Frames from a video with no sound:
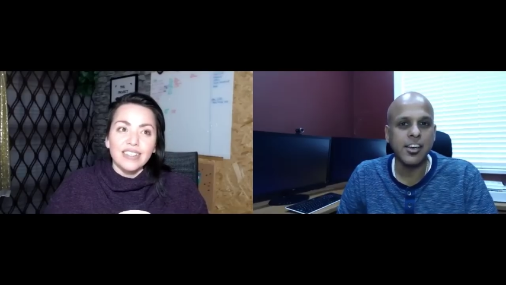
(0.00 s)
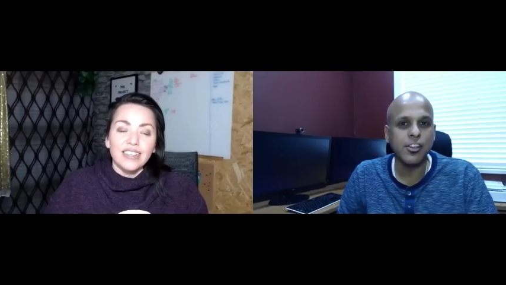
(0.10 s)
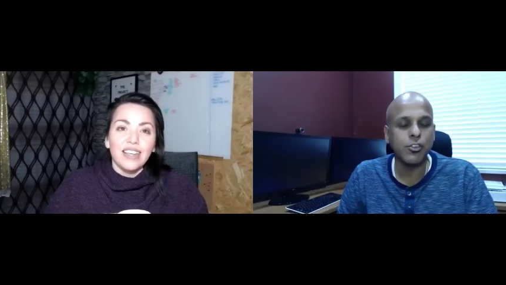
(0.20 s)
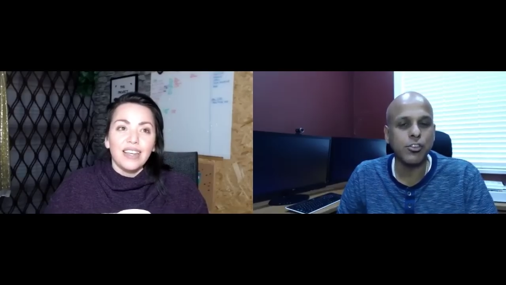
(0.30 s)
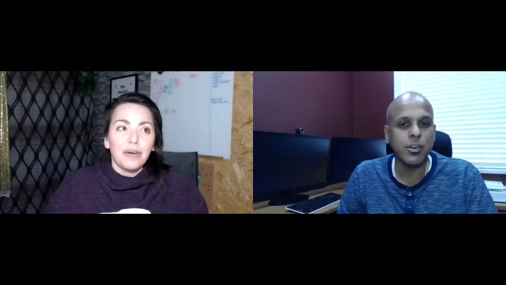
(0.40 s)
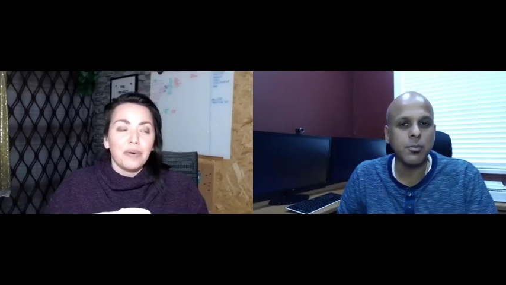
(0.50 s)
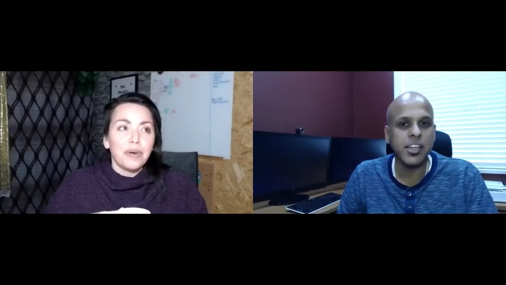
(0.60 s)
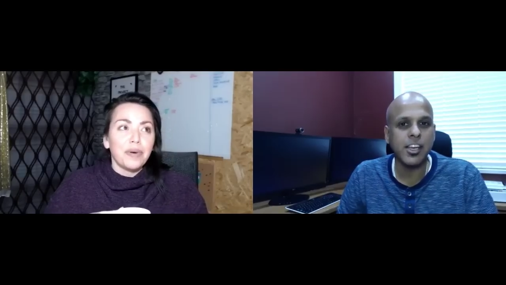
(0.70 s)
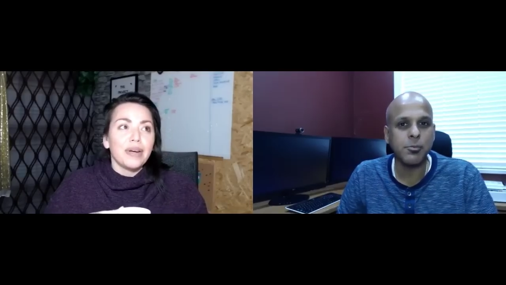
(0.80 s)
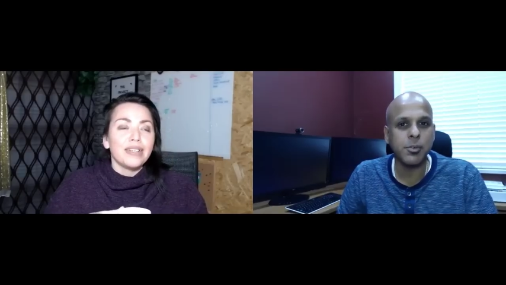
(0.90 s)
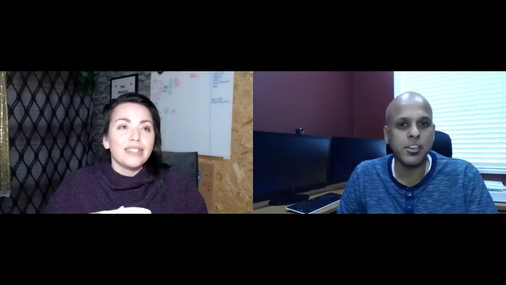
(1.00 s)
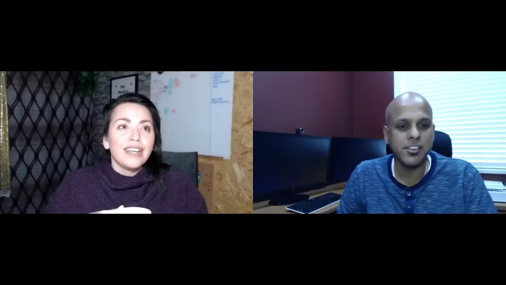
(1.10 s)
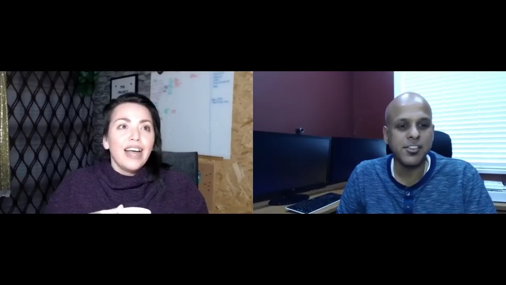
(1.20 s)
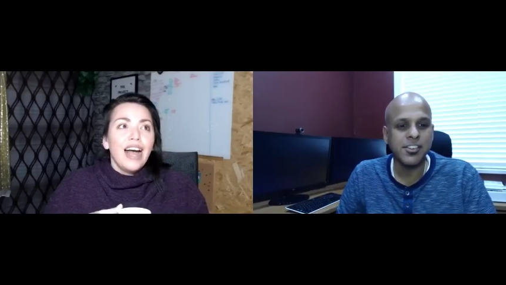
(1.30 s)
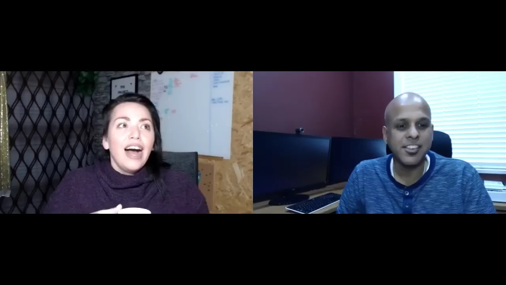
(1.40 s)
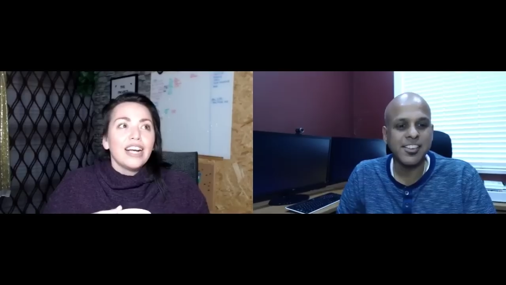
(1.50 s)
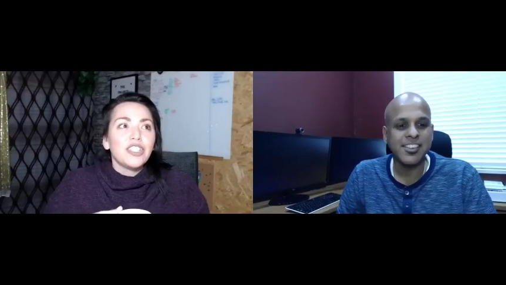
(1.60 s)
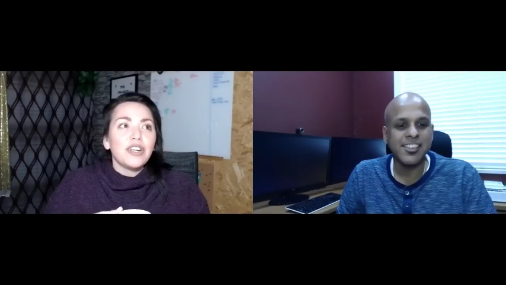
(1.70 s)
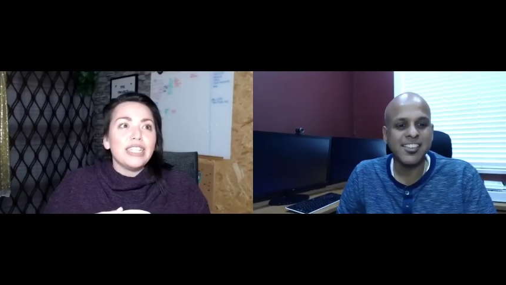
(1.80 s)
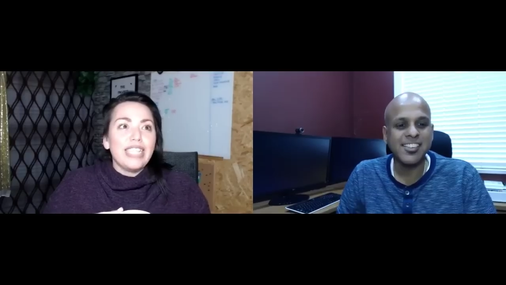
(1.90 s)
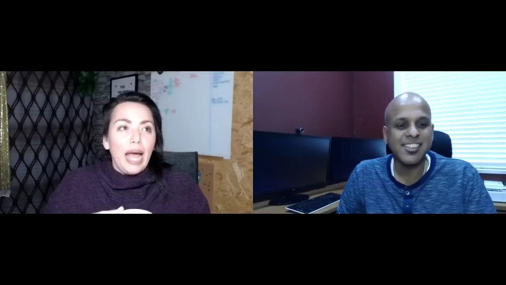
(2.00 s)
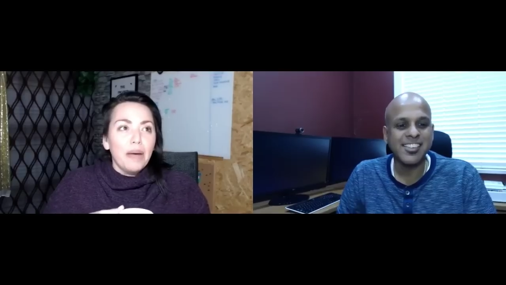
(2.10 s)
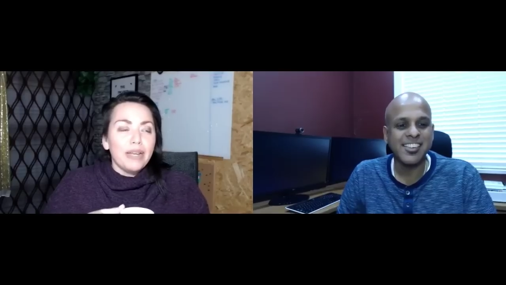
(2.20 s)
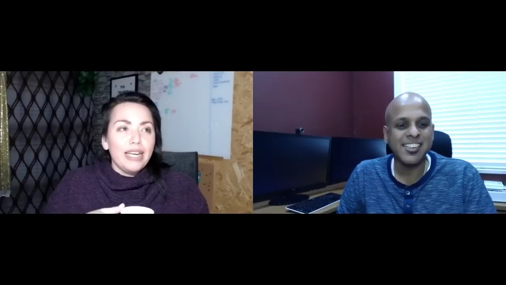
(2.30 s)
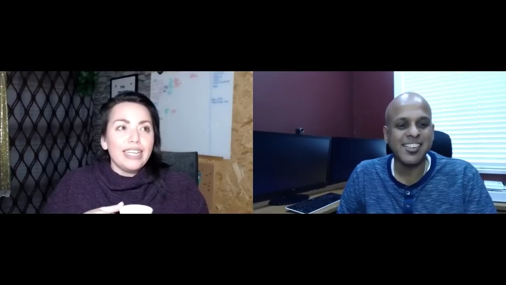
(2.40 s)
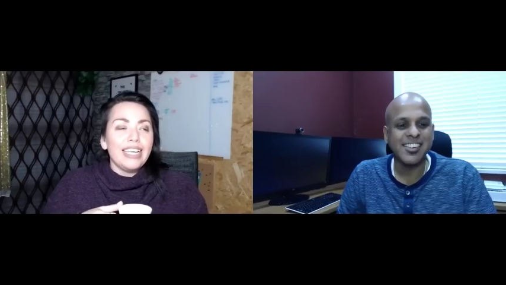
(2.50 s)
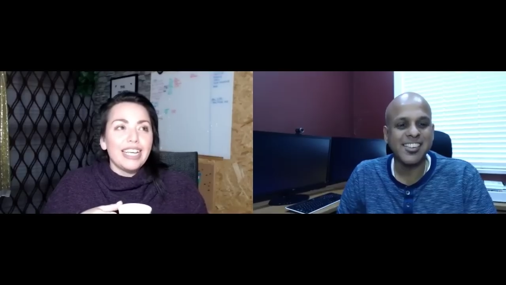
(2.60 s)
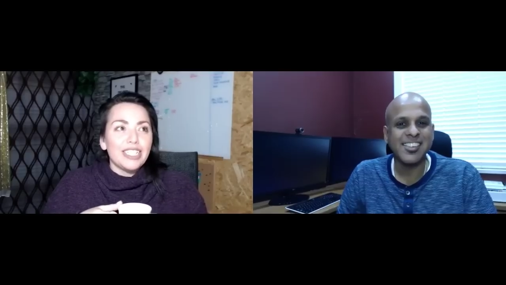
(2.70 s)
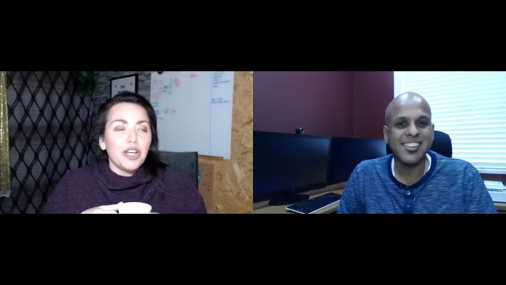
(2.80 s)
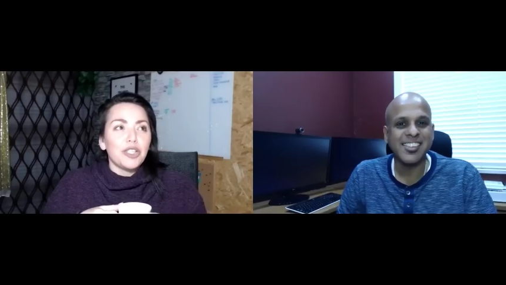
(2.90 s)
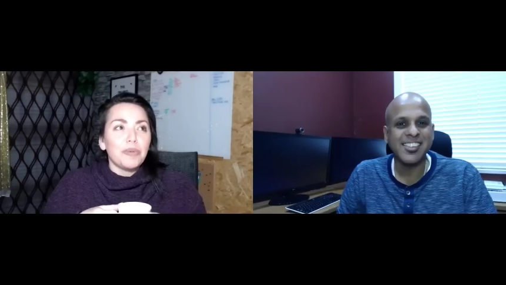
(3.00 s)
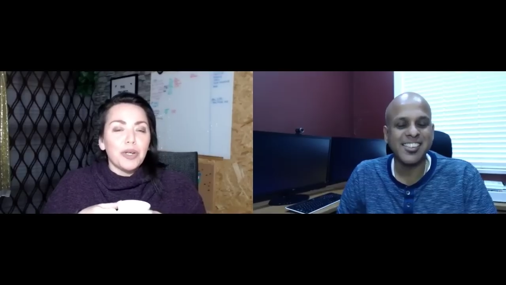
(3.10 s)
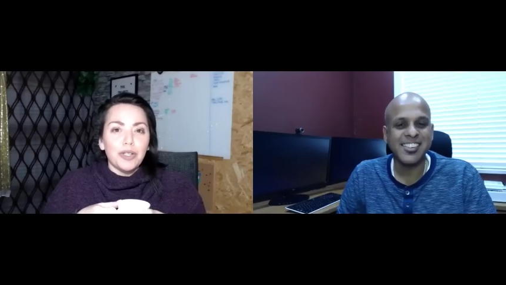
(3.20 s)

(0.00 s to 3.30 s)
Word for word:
Speaker 1: a social media Ooh.
Speaker 2: I started dabbling as an entrepreneur in